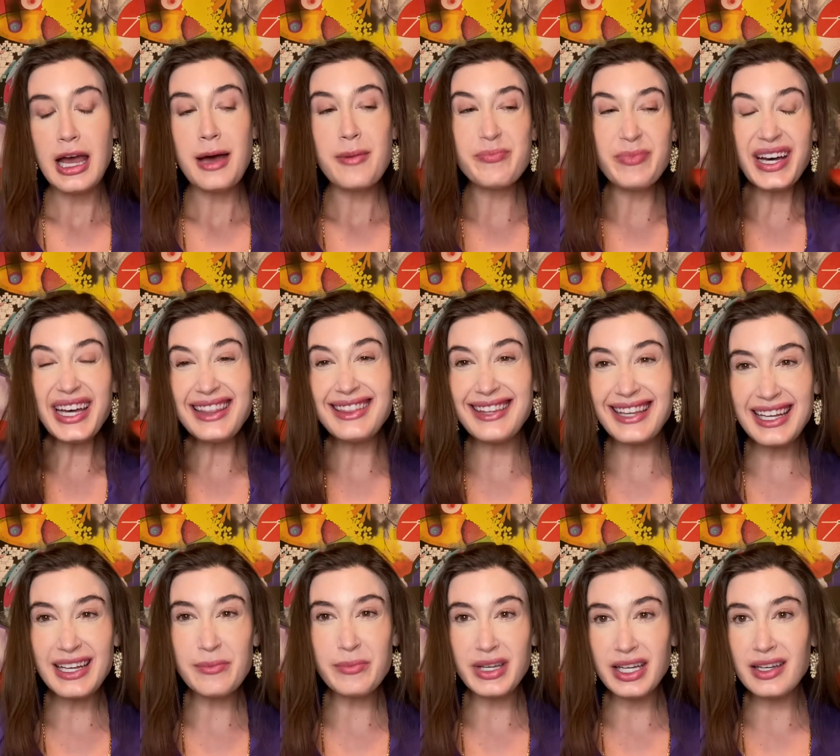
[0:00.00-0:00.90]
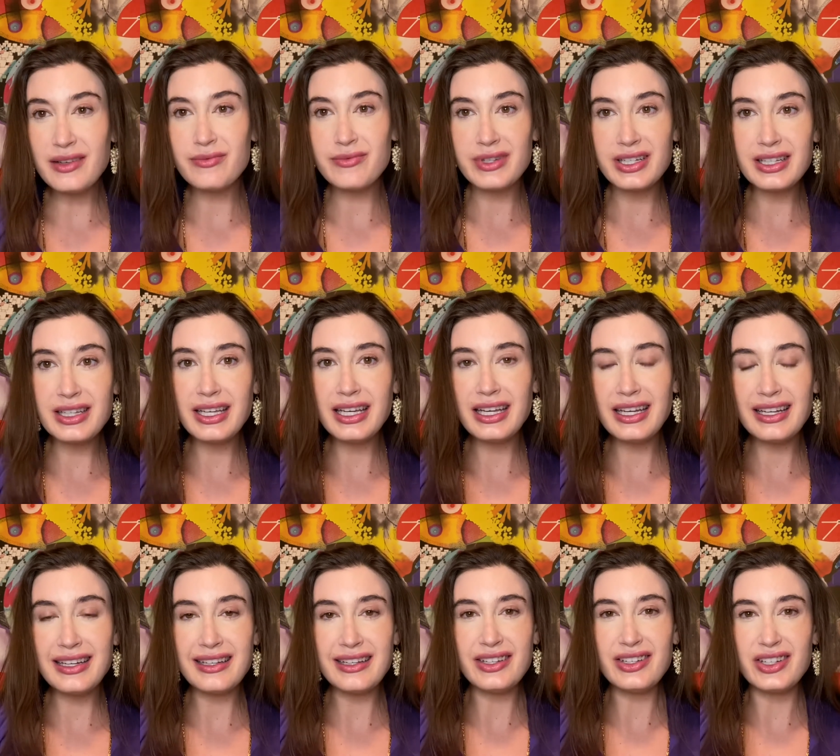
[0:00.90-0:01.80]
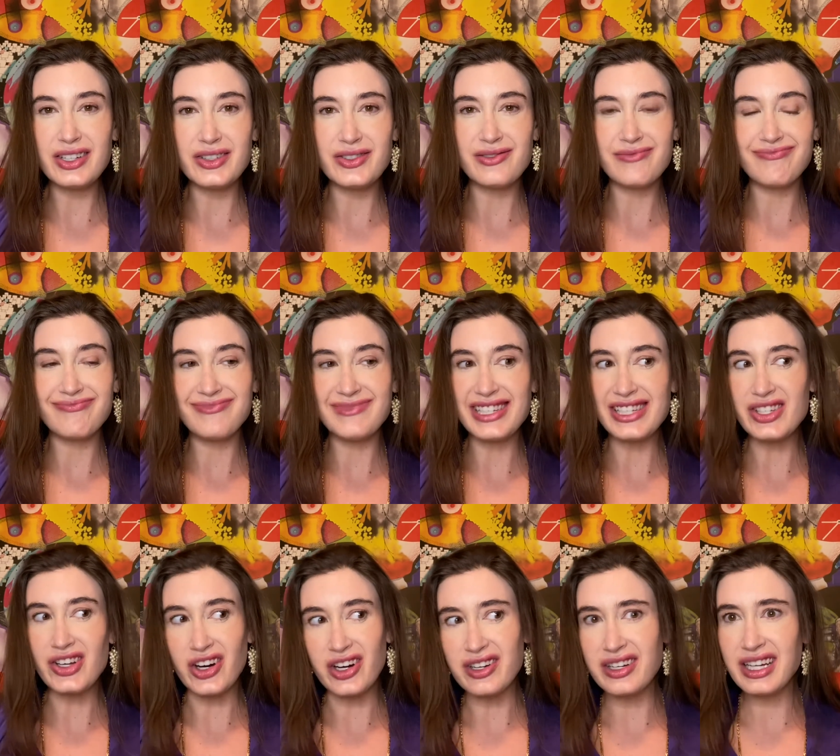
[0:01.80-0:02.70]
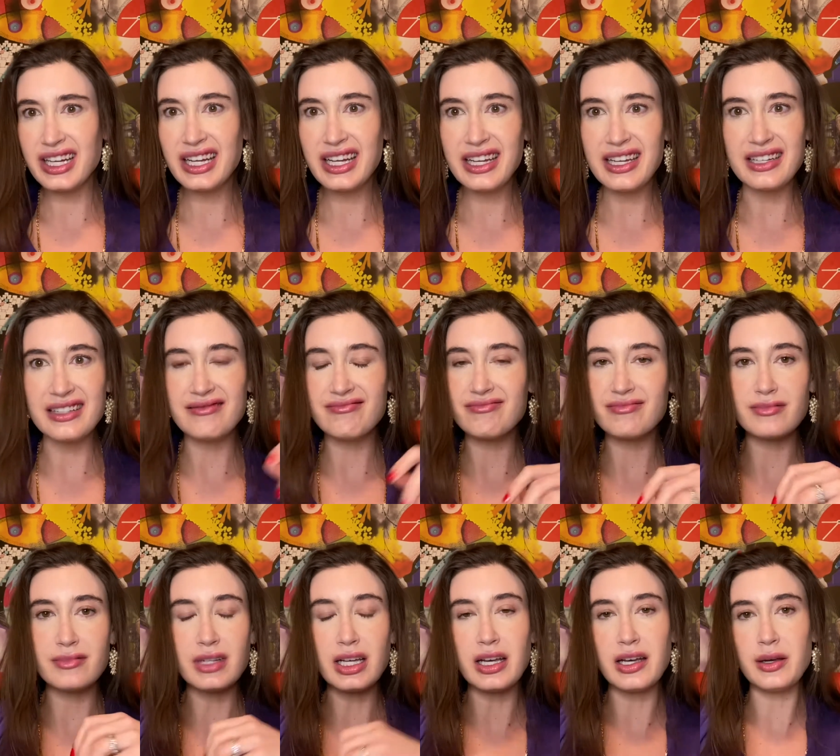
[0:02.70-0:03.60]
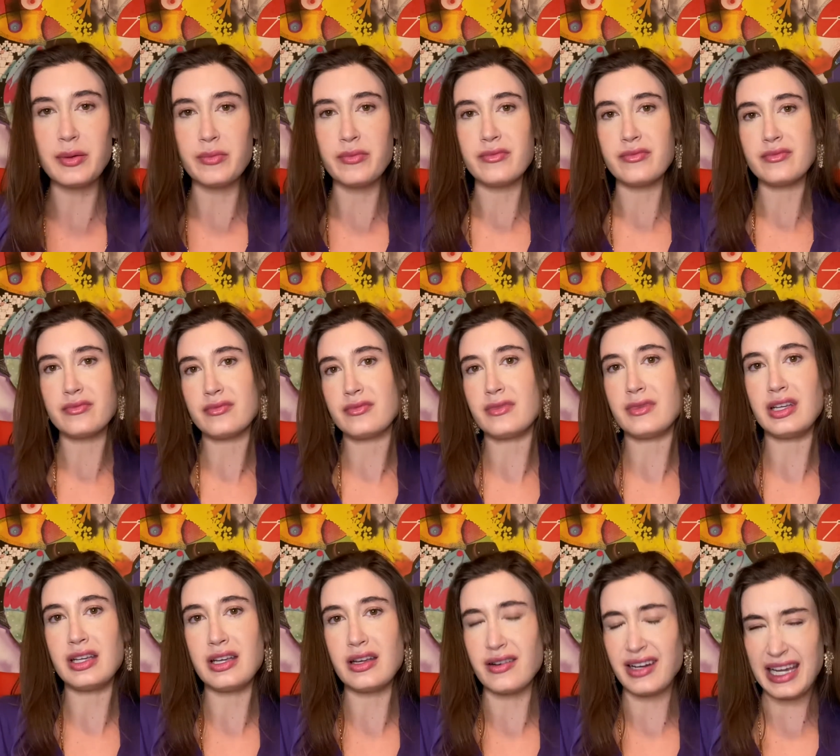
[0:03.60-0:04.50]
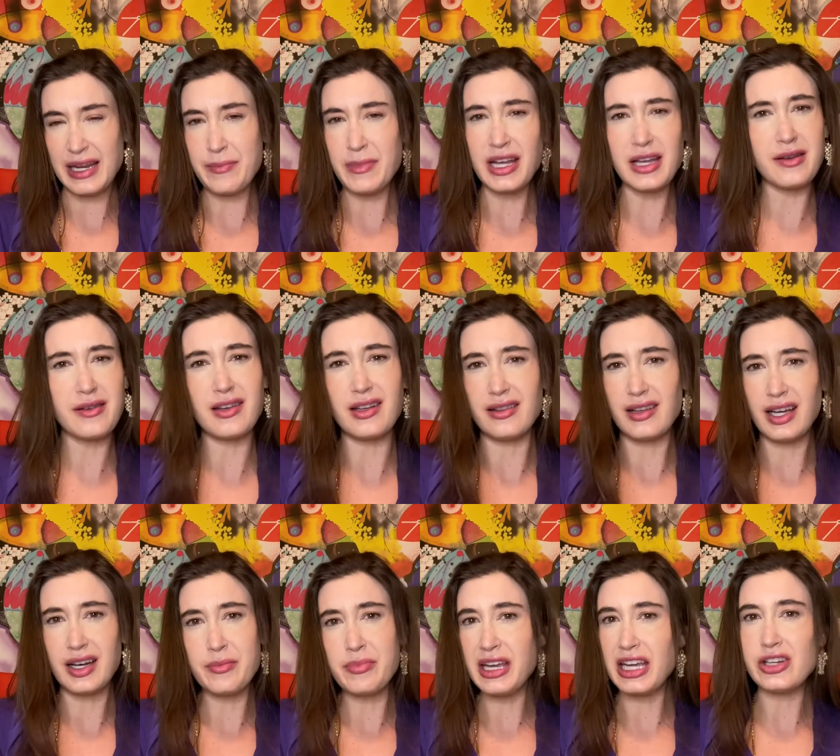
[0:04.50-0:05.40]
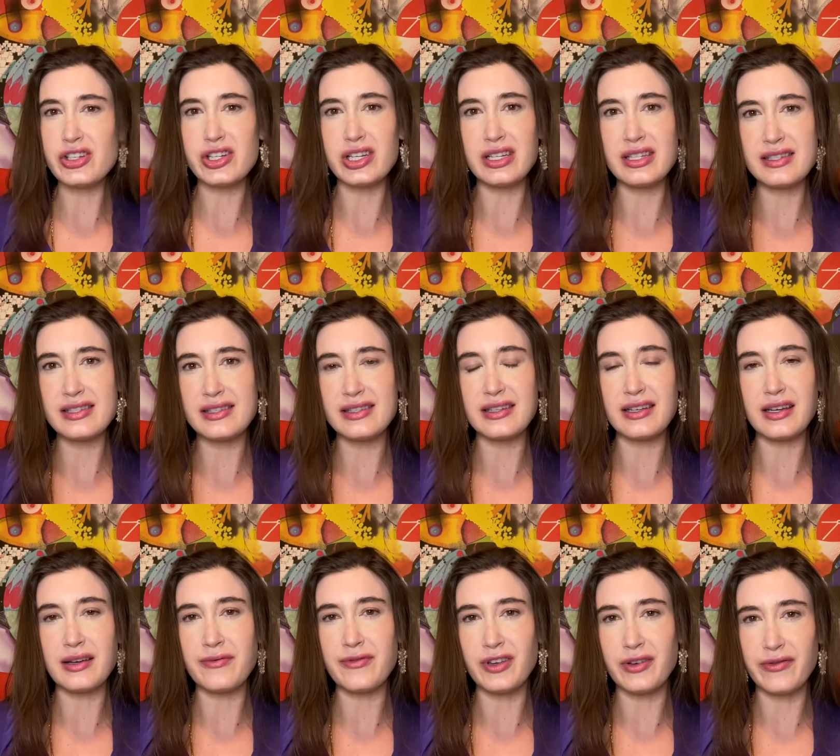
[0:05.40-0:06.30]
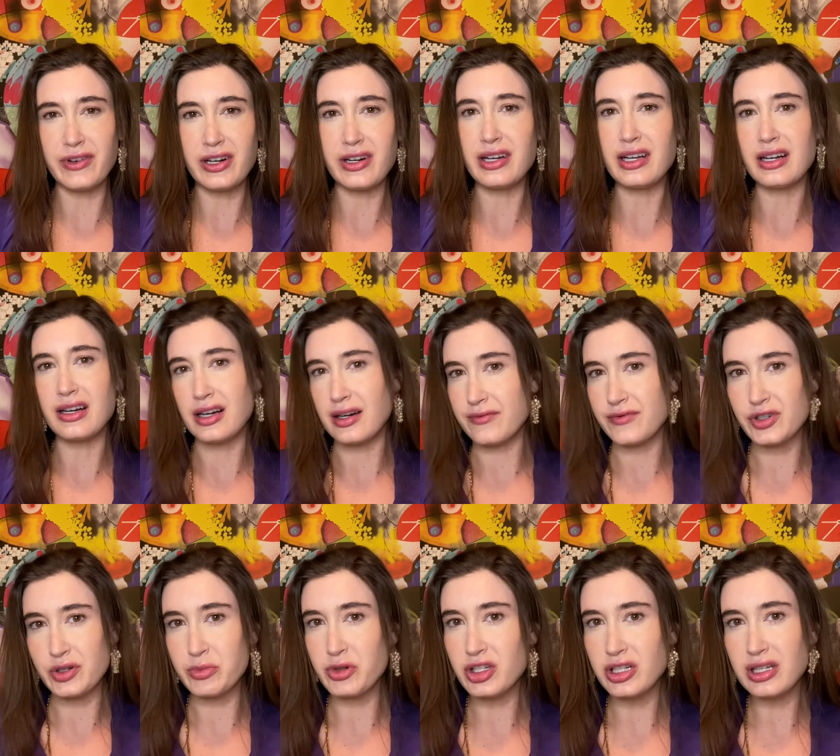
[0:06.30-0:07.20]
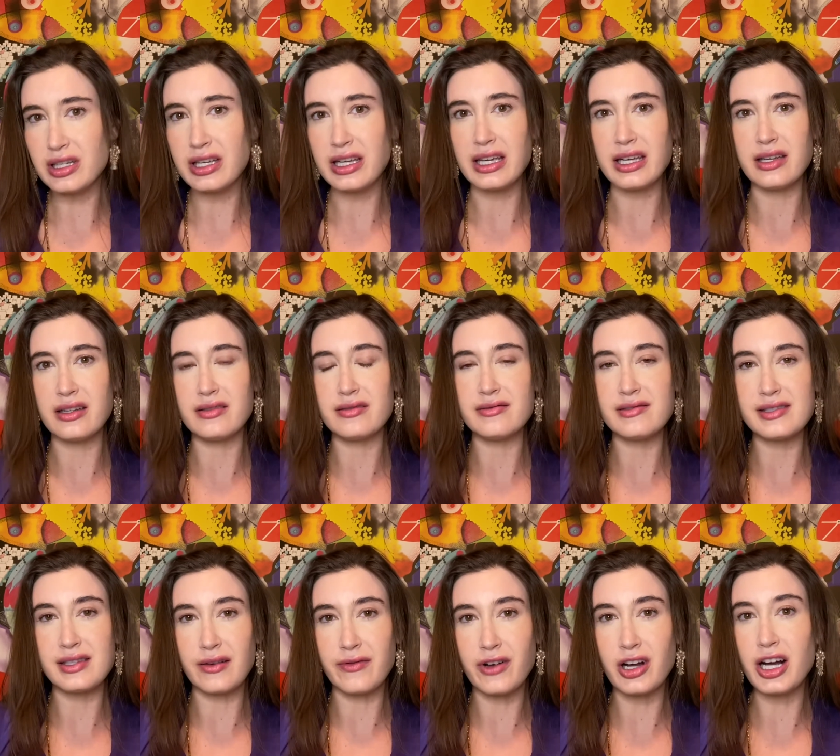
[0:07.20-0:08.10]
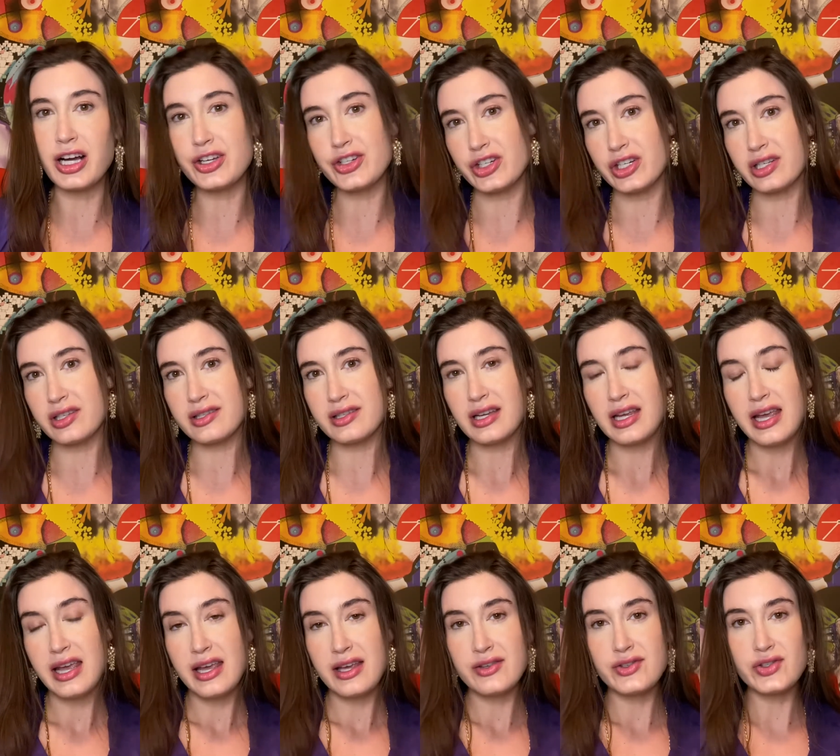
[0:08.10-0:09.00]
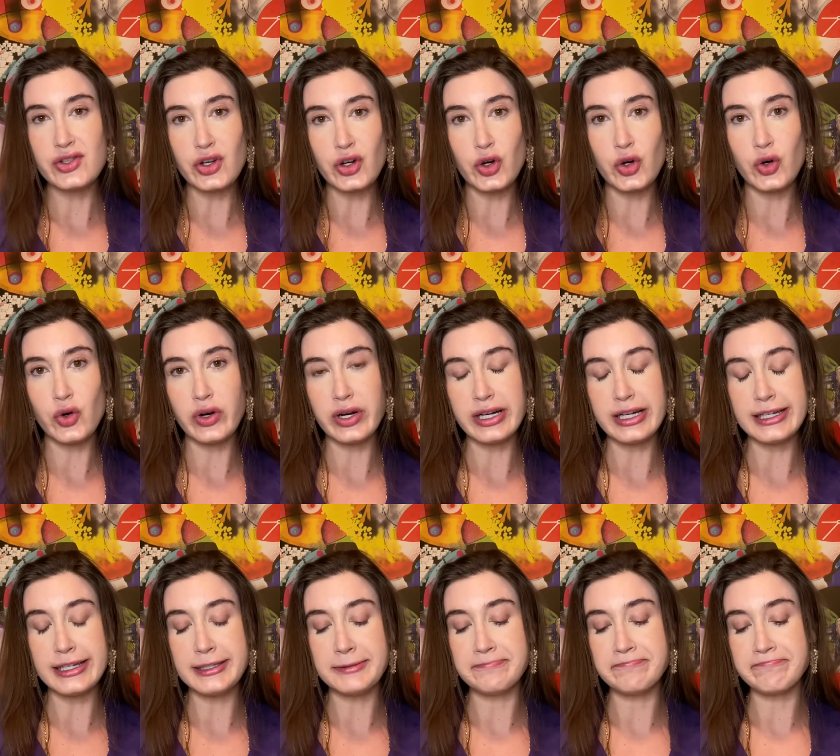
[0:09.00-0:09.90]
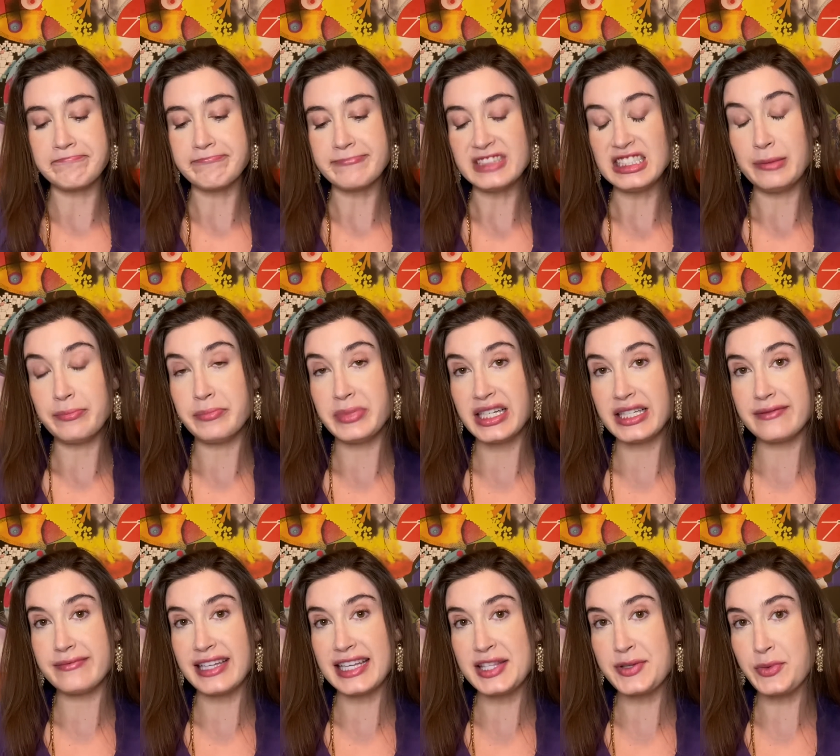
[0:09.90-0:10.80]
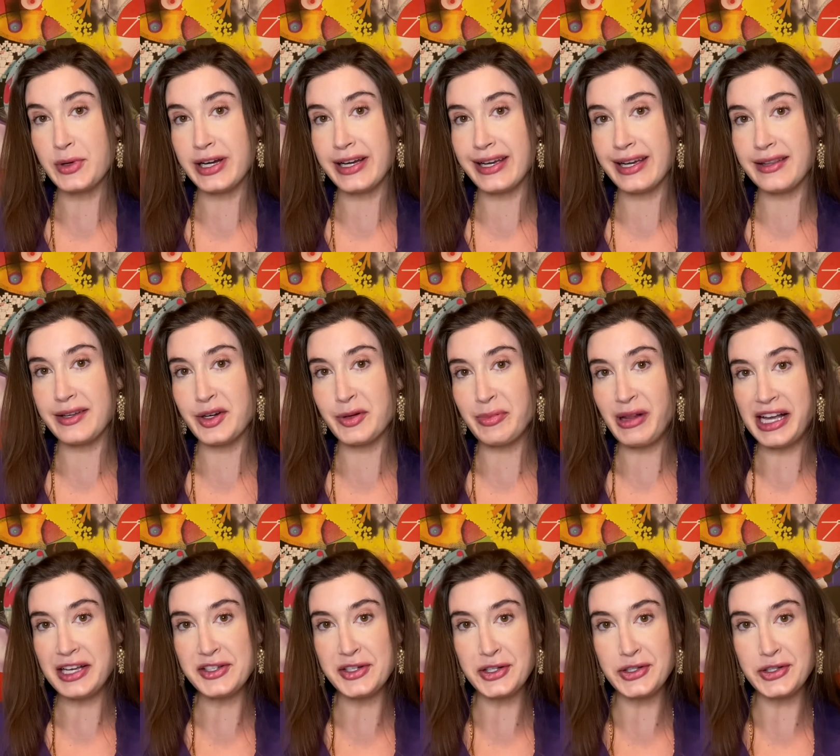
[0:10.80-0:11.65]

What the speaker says: but they can be really, you know, disheartening and, can make a lot of patients feel very uncomfortable and self-conscious. So, but that's why there are plastic